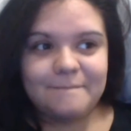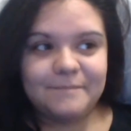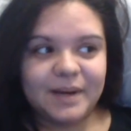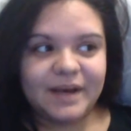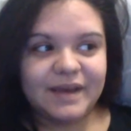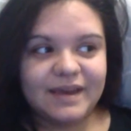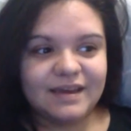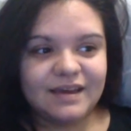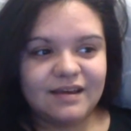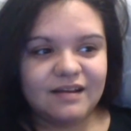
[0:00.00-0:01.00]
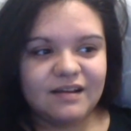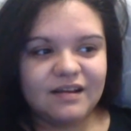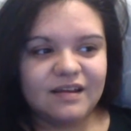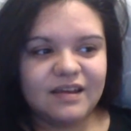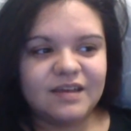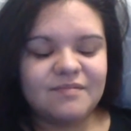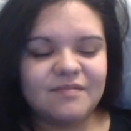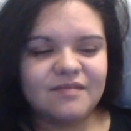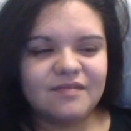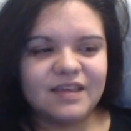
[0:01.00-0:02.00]
But
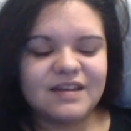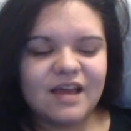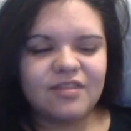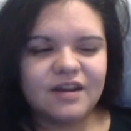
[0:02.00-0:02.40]
now